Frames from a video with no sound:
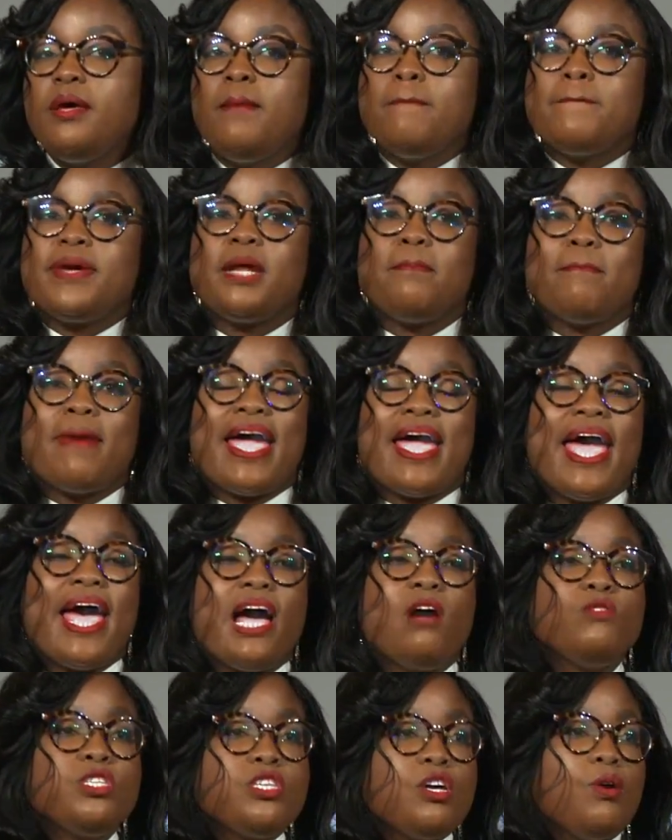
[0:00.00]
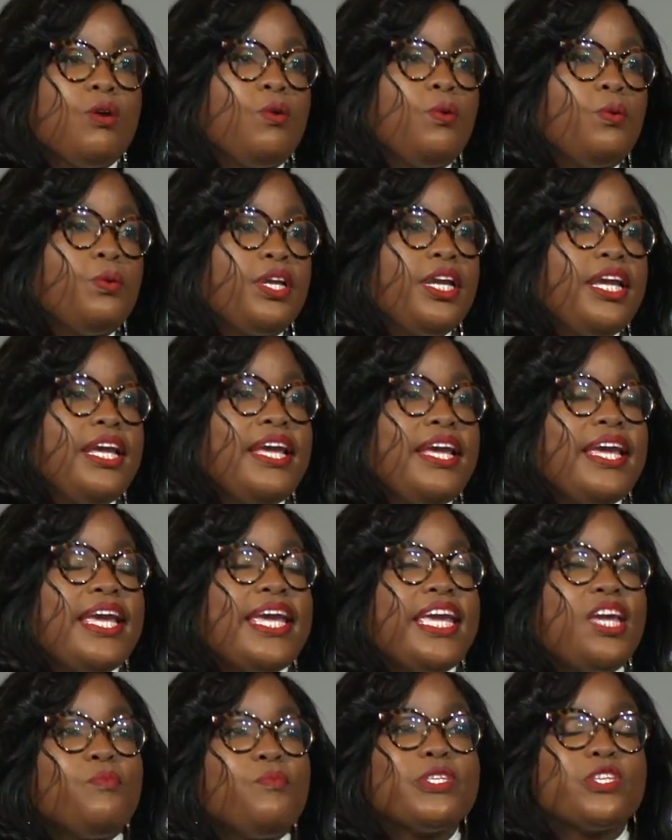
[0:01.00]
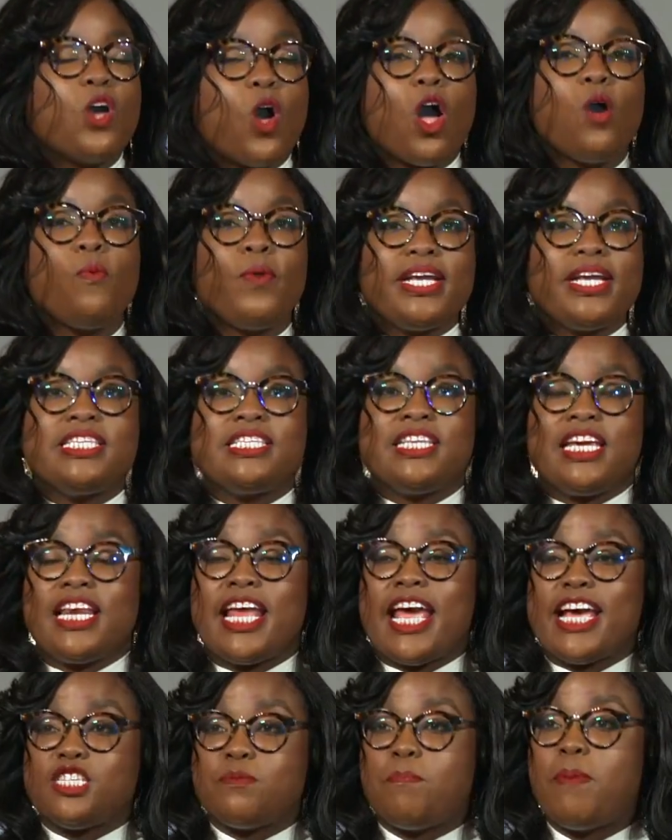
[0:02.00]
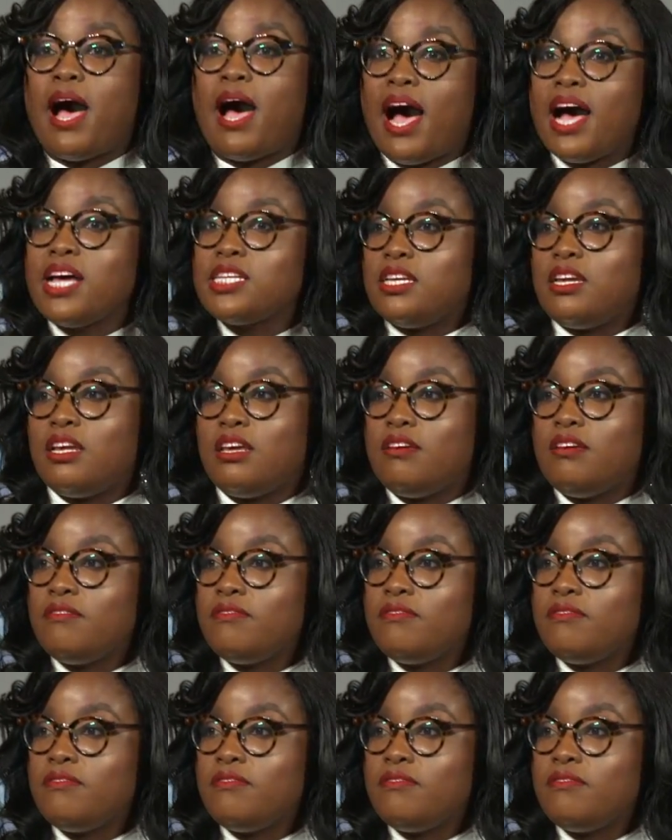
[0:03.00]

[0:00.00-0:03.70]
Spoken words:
But in my household, it was always seen as positive.